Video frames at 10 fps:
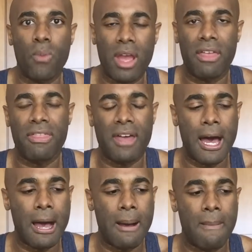with
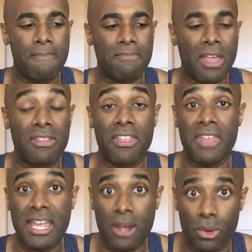the
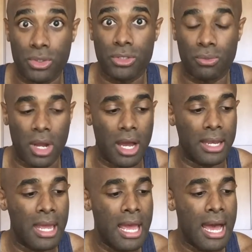Thanos
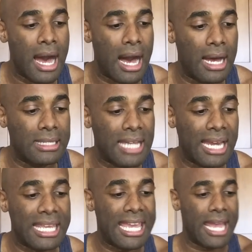run. Donny